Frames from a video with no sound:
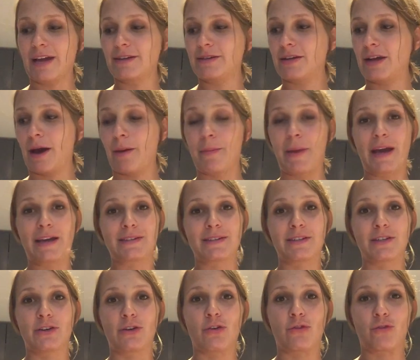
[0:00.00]
that makes
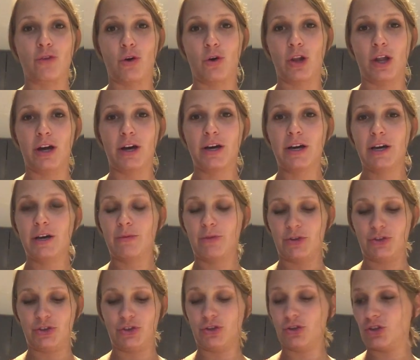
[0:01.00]
it in a roller,
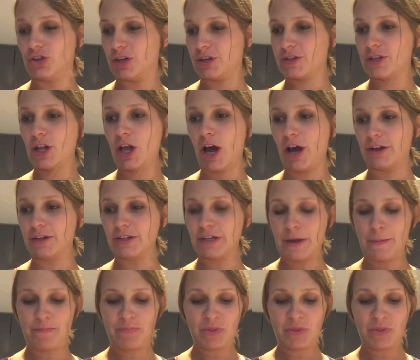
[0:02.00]
which you just learned.